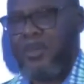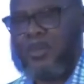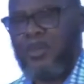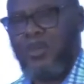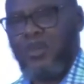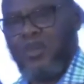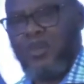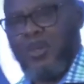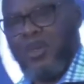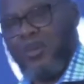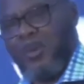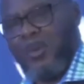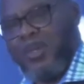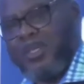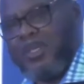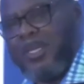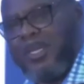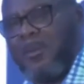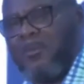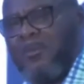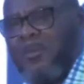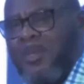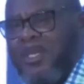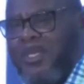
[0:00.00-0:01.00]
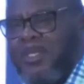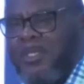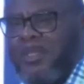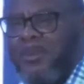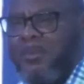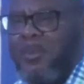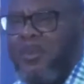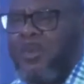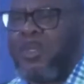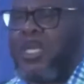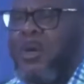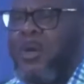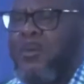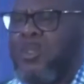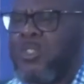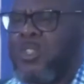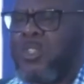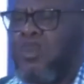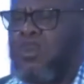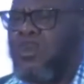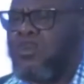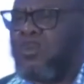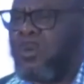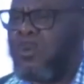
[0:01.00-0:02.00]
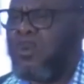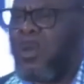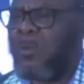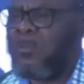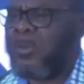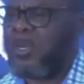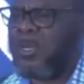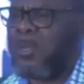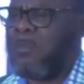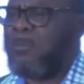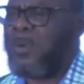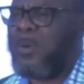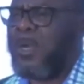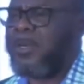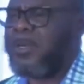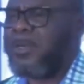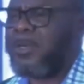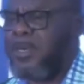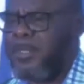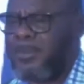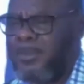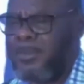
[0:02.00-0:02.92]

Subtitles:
There was service, because I was coming from African background,